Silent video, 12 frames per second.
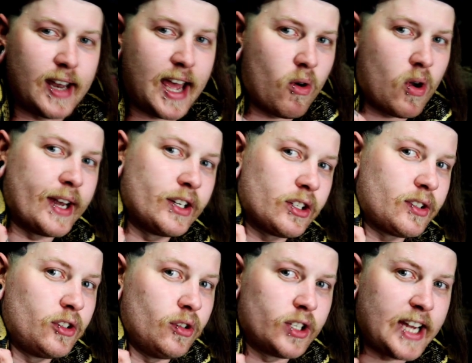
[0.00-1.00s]
Now I
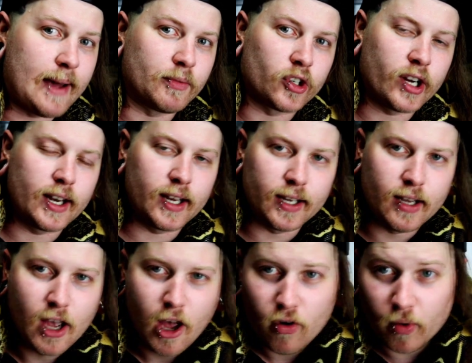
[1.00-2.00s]
just do tap training
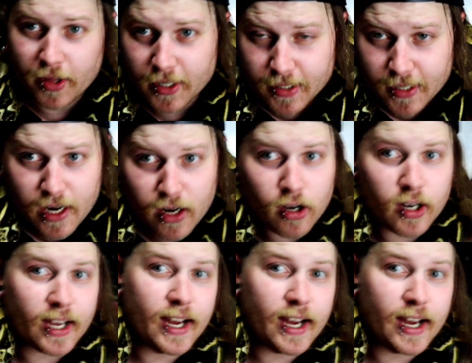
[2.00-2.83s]
with a snake hook,